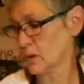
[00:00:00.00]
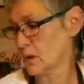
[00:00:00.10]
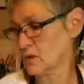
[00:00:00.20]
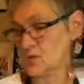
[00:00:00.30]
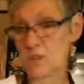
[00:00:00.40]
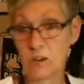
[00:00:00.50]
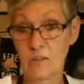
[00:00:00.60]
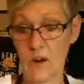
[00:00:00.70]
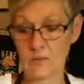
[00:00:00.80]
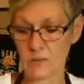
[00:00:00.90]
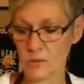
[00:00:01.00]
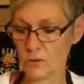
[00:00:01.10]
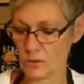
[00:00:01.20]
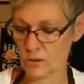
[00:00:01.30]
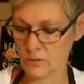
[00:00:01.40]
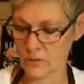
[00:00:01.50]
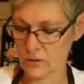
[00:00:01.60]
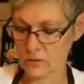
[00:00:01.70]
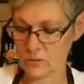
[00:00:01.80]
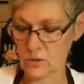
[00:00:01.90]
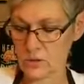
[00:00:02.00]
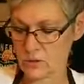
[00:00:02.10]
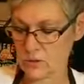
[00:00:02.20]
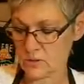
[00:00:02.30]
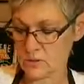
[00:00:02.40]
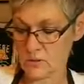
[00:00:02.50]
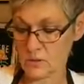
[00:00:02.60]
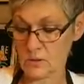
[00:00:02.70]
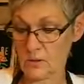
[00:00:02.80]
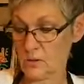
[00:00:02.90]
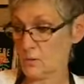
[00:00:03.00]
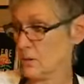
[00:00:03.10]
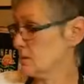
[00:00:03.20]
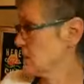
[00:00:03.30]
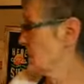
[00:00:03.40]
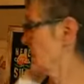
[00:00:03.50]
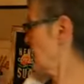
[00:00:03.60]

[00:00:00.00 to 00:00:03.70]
So you never have to go looking for the instructions. They're always there.